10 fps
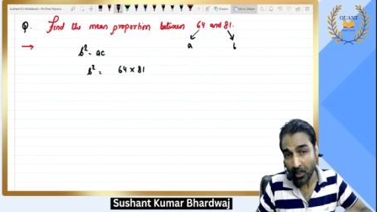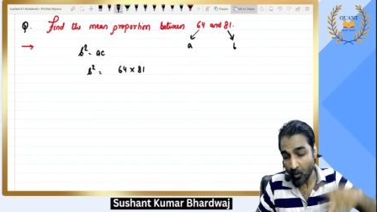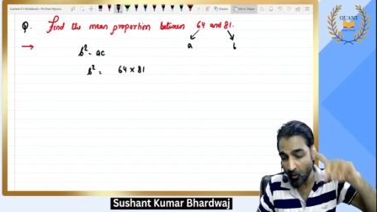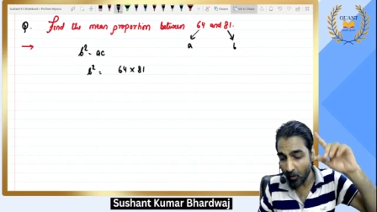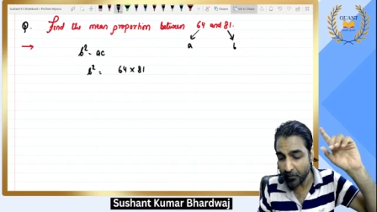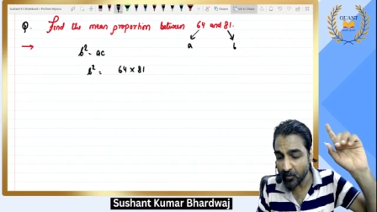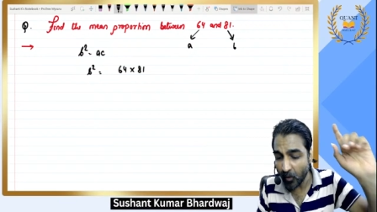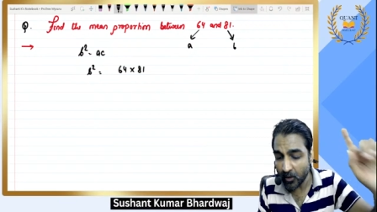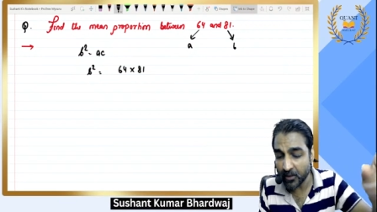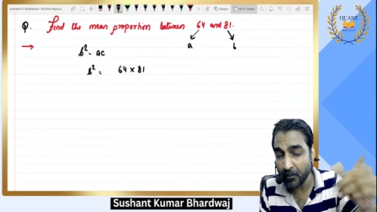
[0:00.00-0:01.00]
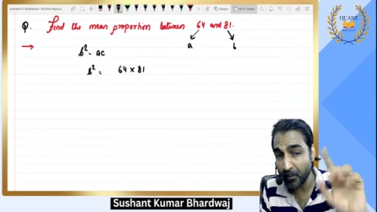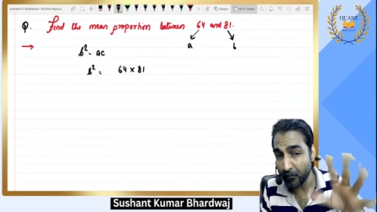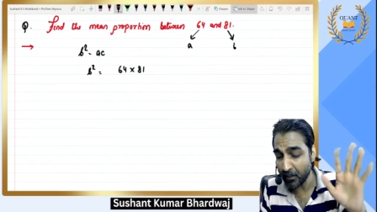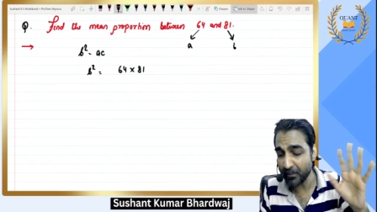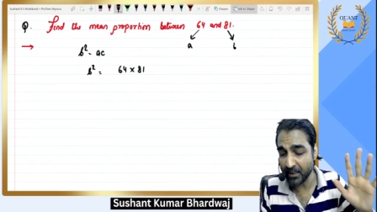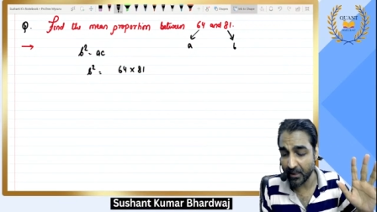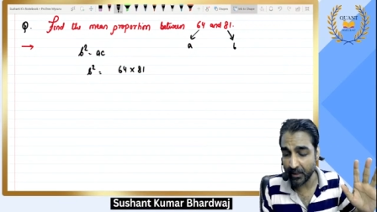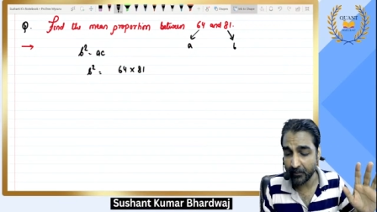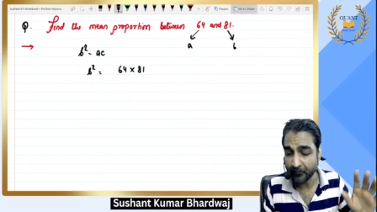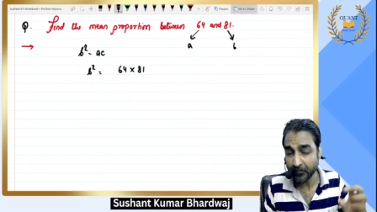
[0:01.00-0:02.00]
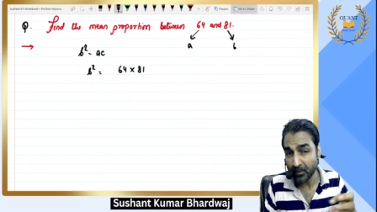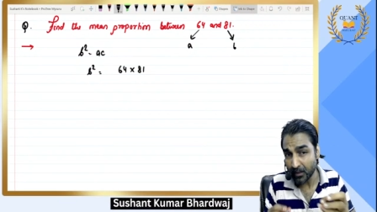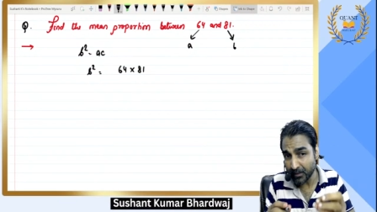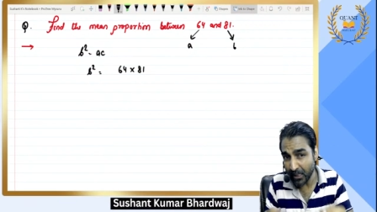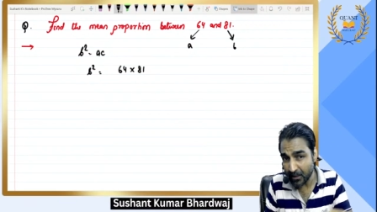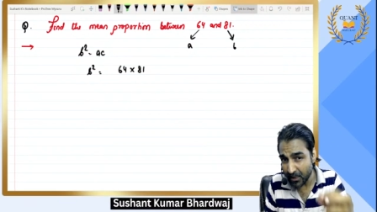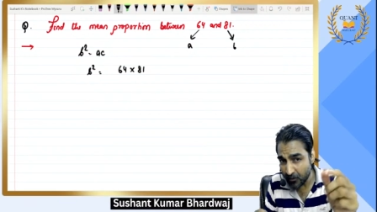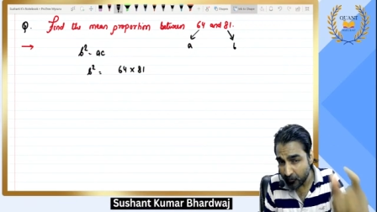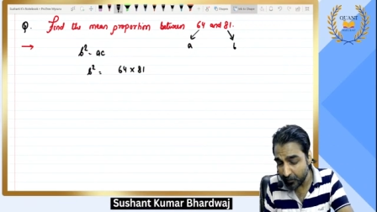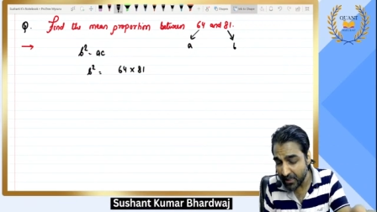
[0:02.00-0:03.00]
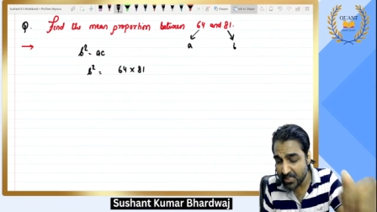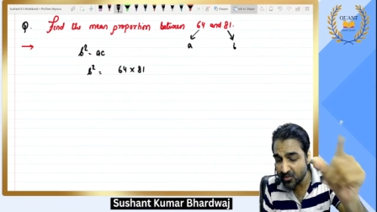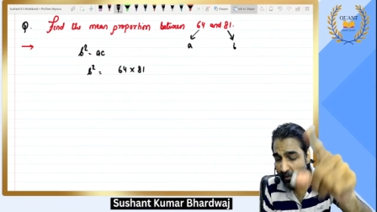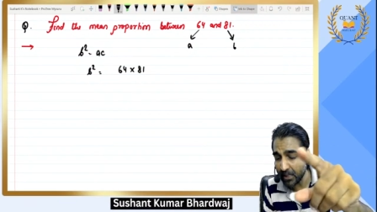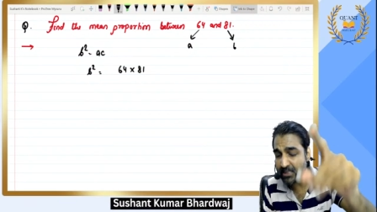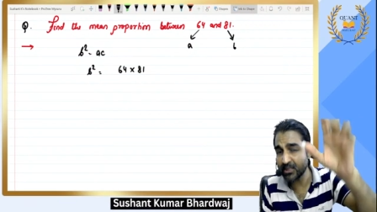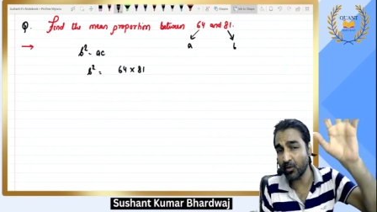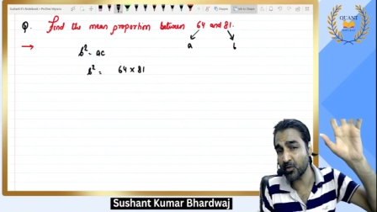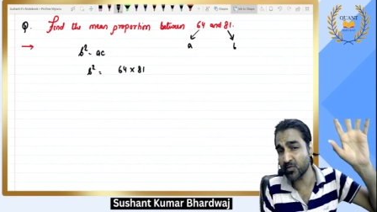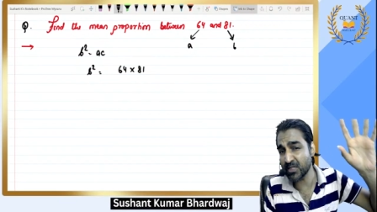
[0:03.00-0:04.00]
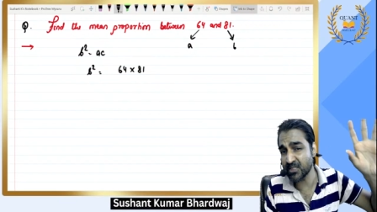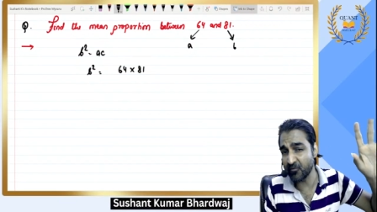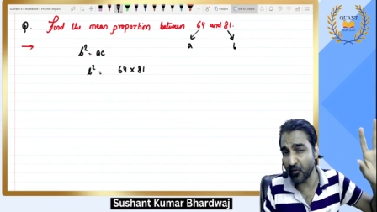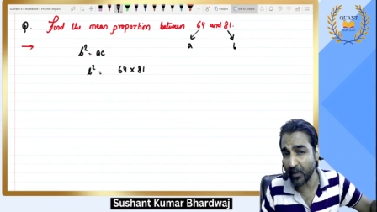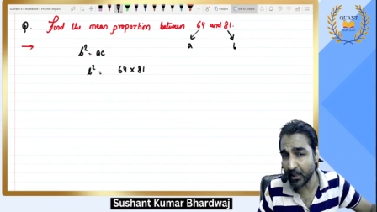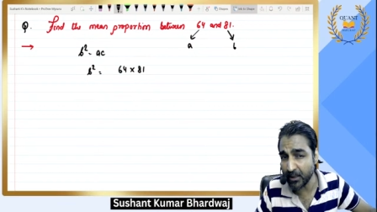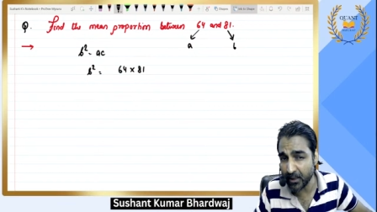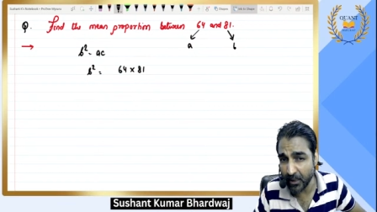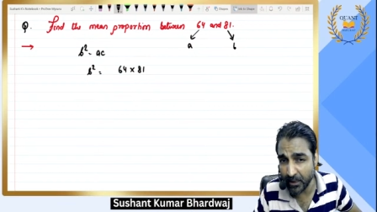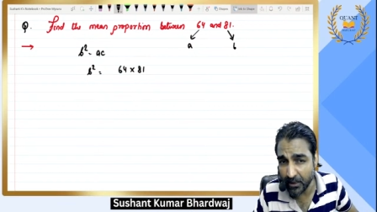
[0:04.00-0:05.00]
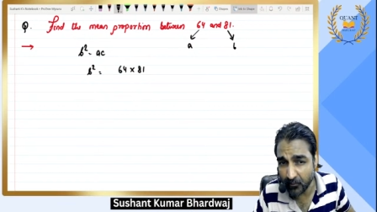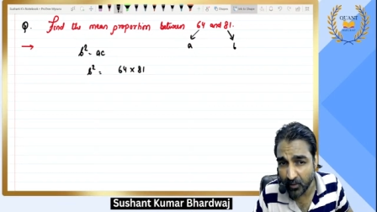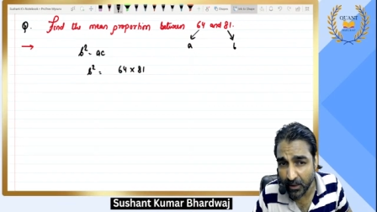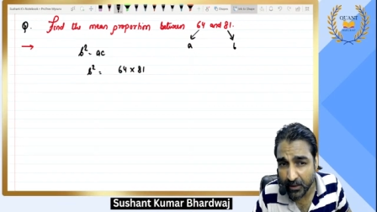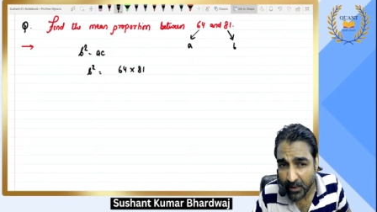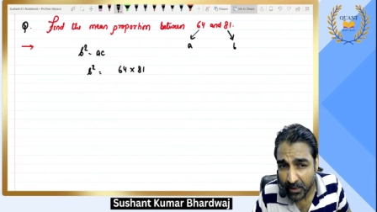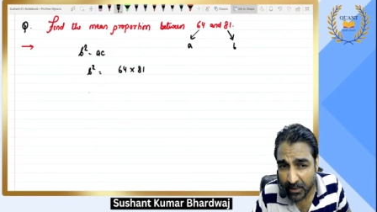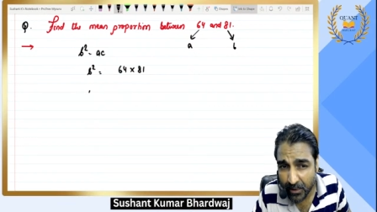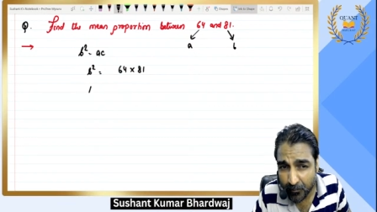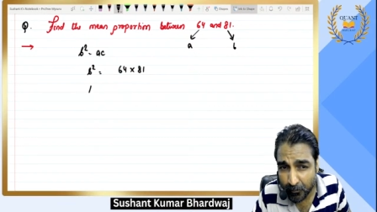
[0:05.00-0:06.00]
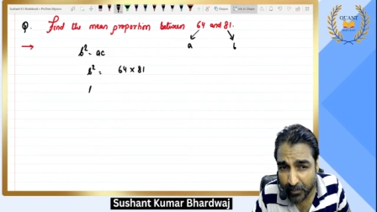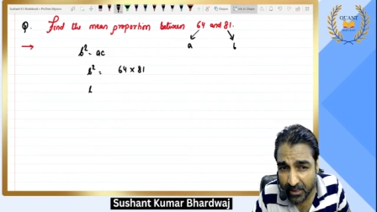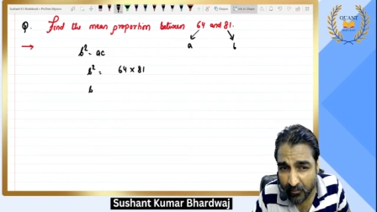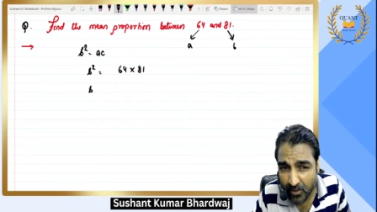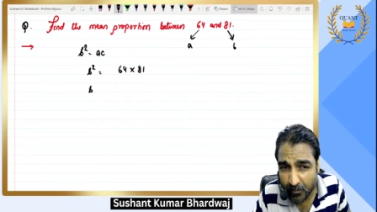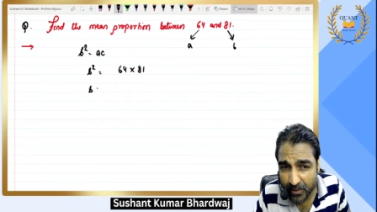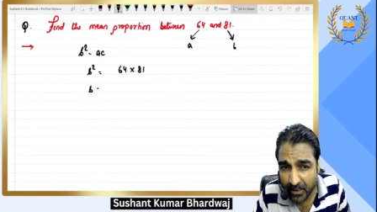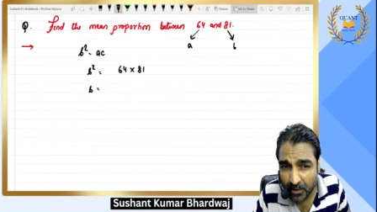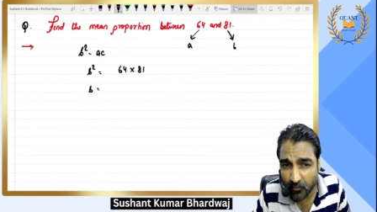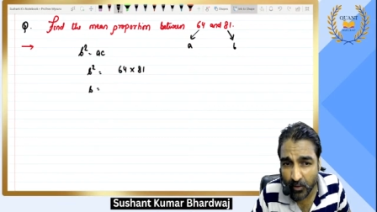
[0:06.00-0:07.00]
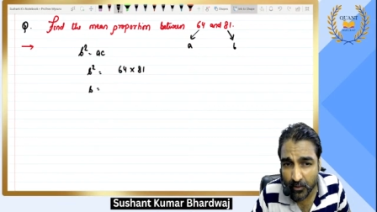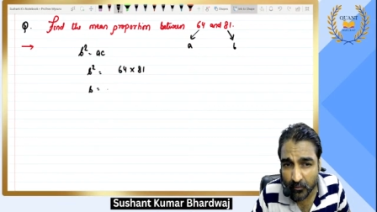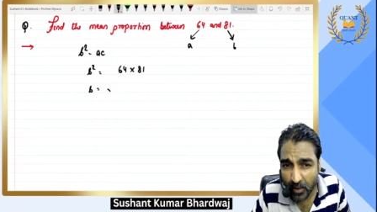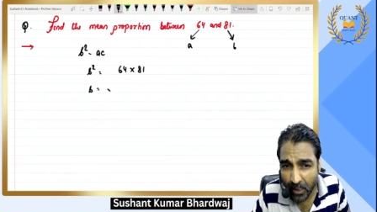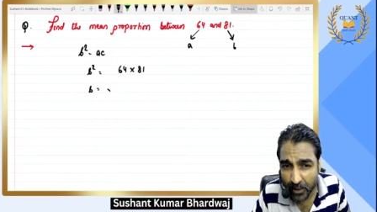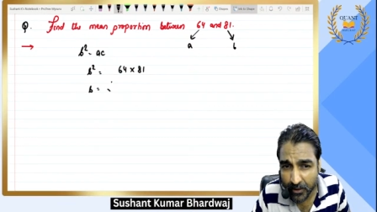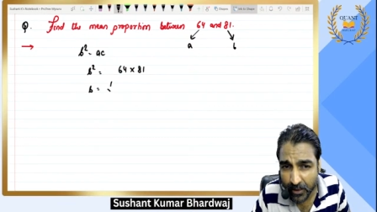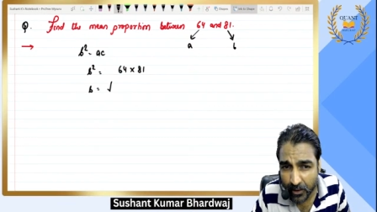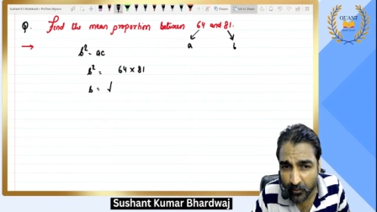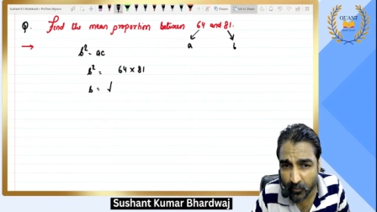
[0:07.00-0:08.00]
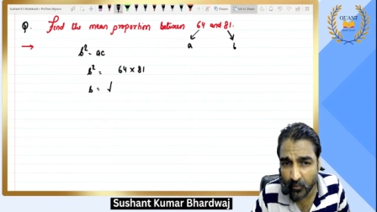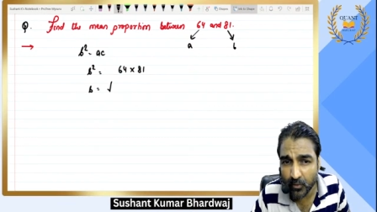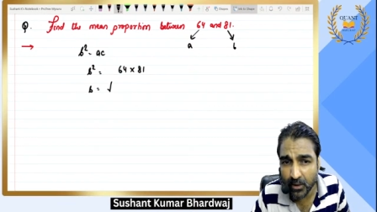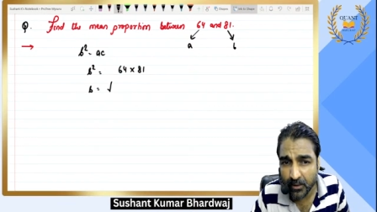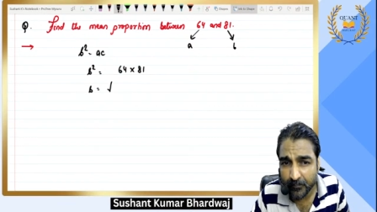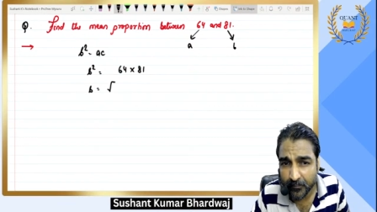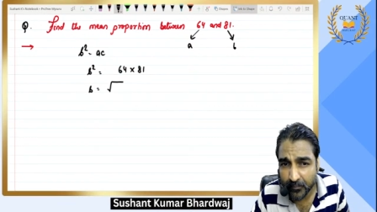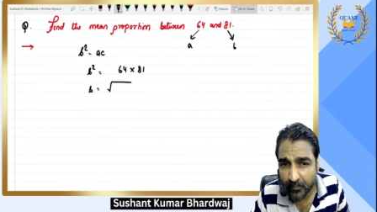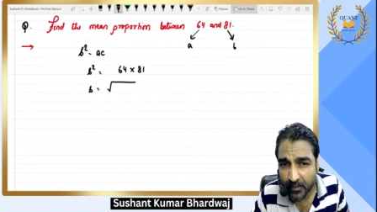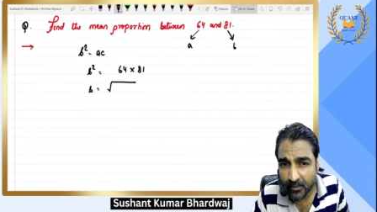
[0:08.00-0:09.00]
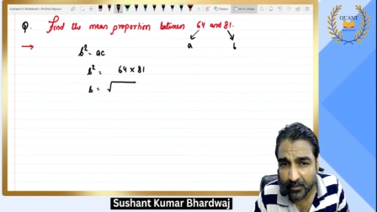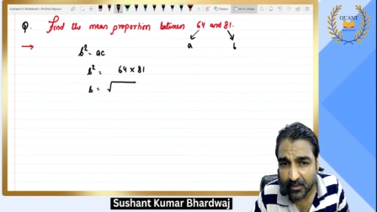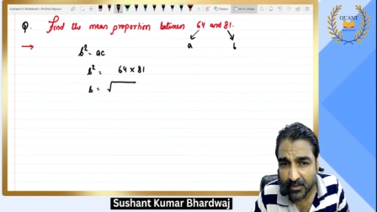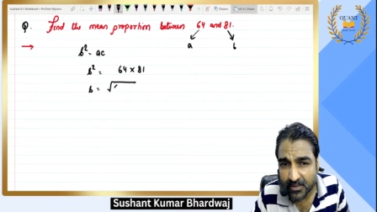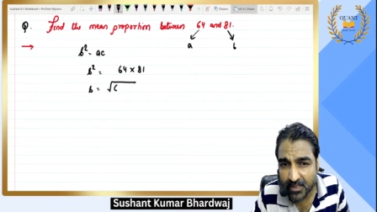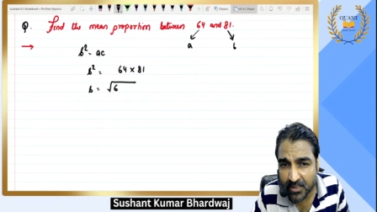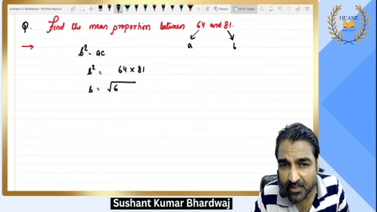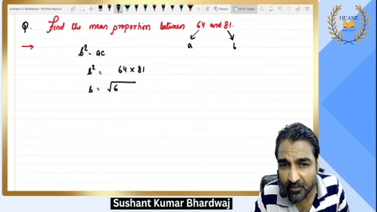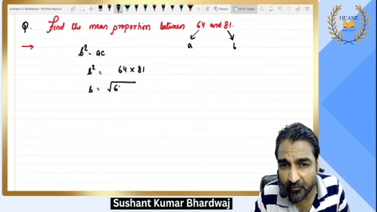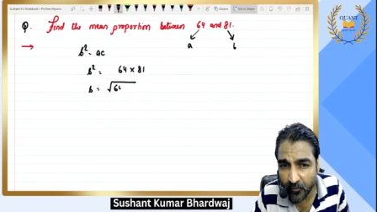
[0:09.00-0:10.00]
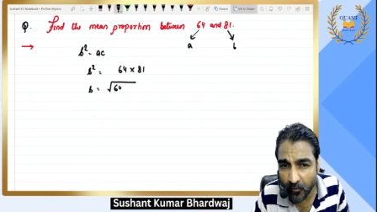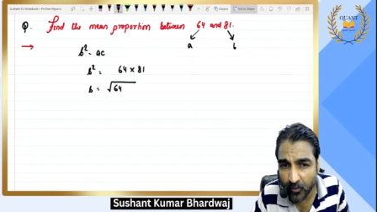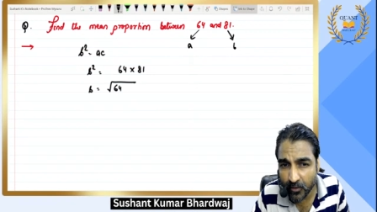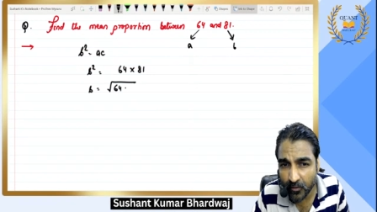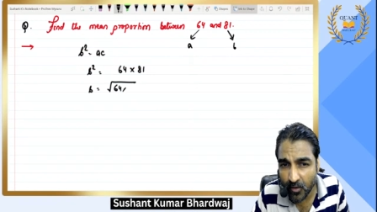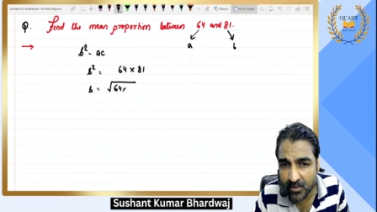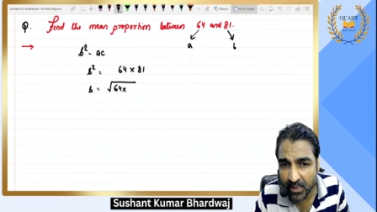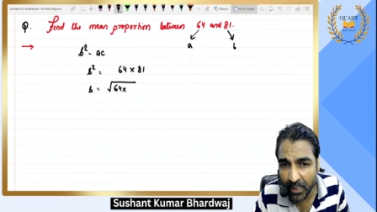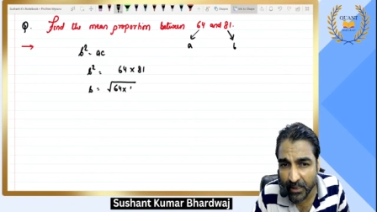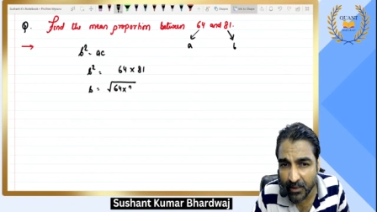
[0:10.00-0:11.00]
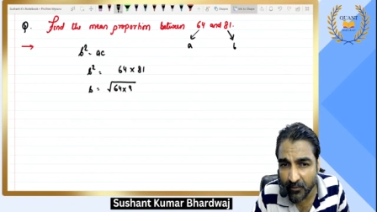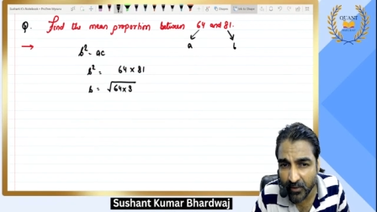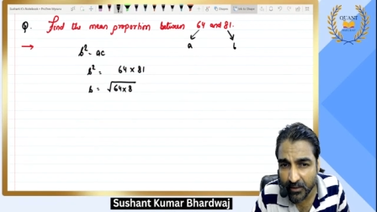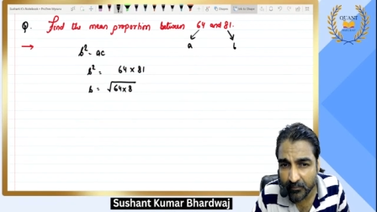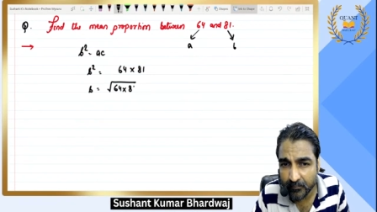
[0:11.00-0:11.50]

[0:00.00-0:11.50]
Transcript: Hope you all remember, beta, that if B square is equal to 64 and 81, then B will be equal to under root 64 cross 81.